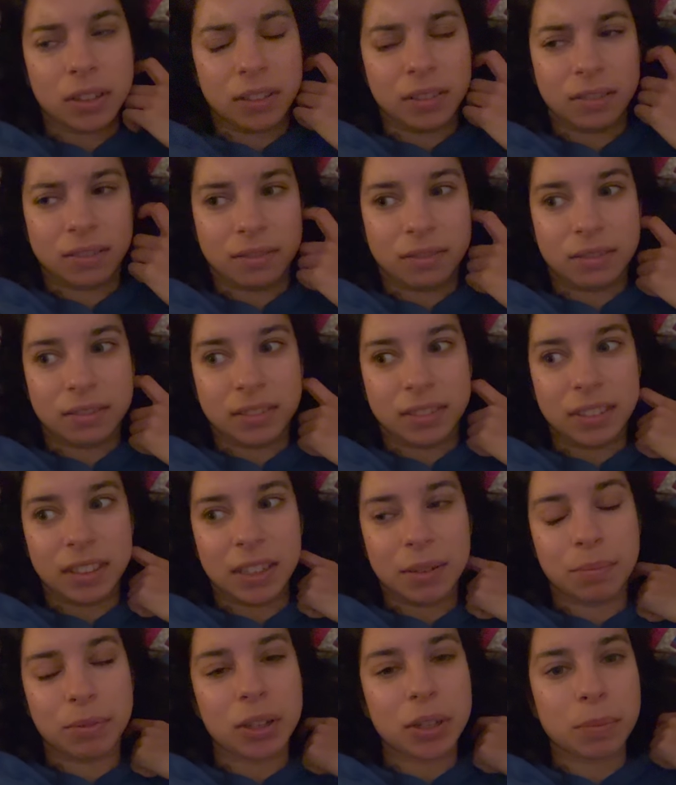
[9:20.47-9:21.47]
And
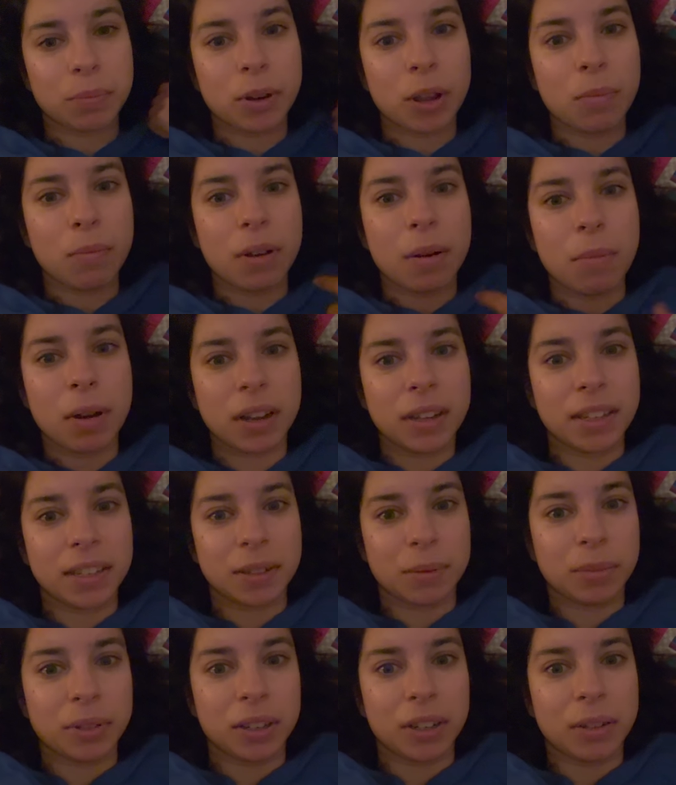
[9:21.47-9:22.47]
it does blow my mind
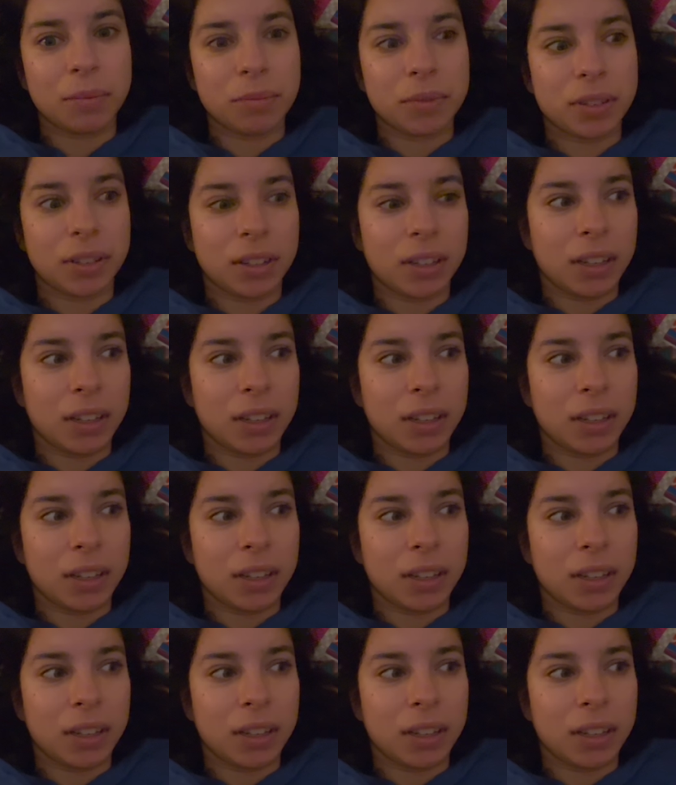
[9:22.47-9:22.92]
sometimes.